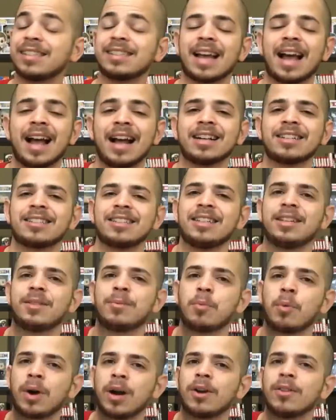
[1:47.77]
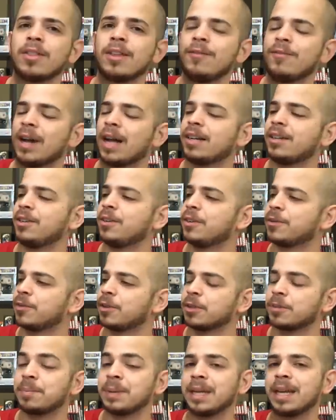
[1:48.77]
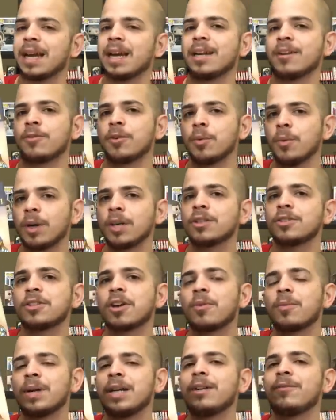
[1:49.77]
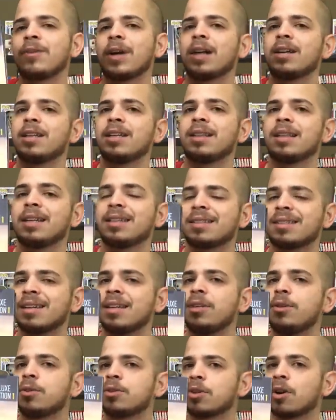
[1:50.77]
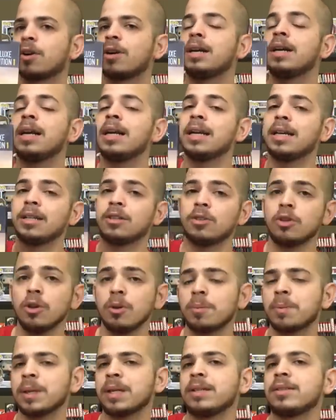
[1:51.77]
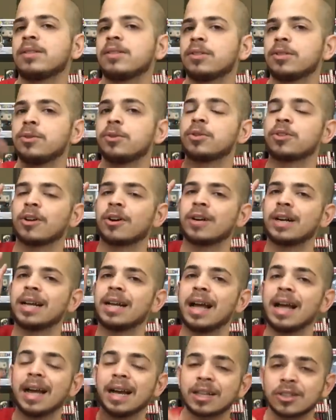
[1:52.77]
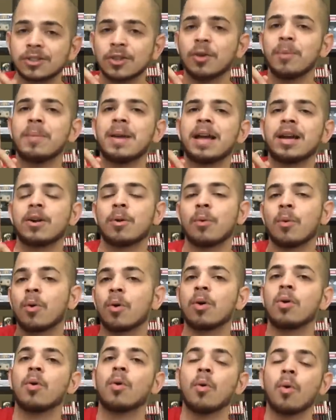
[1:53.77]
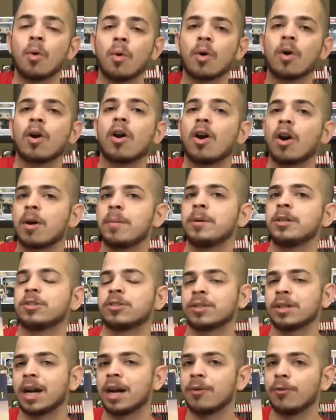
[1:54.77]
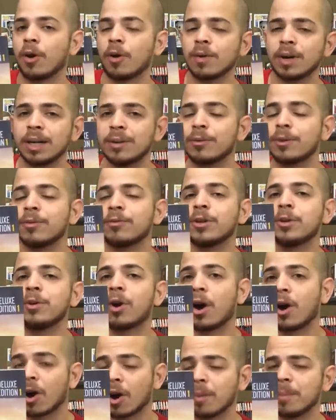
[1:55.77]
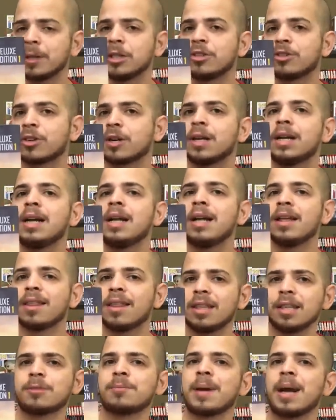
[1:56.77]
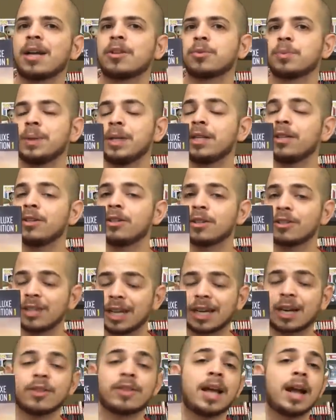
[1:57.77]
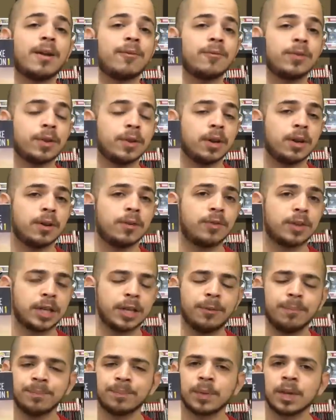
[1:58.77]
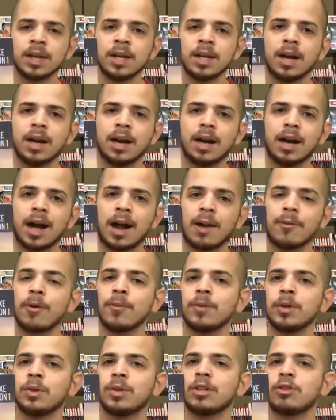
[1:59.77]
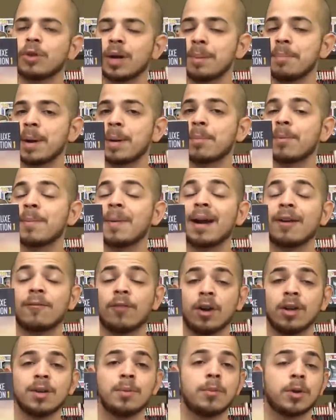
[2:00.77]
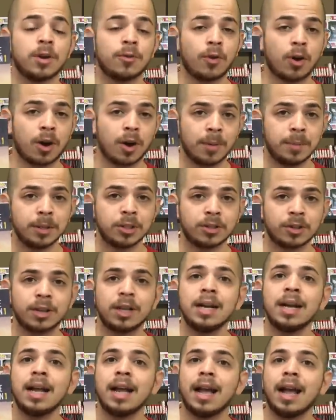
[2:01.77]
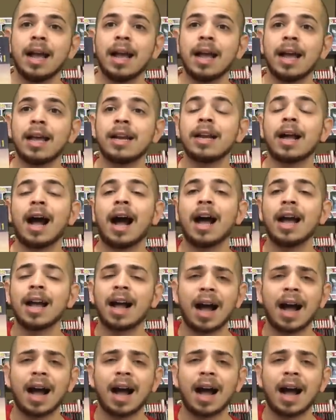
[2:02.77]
is actually where the Valiant universe began. If you want to start reading Valiant, they say you start in two places. You start at X-O Manowar or Harbinger. Now, I've already reviewed Harbinger this past week. You can check out that uh, video. Uh, I reviewed the trade paperback volume one of Harbinger, and I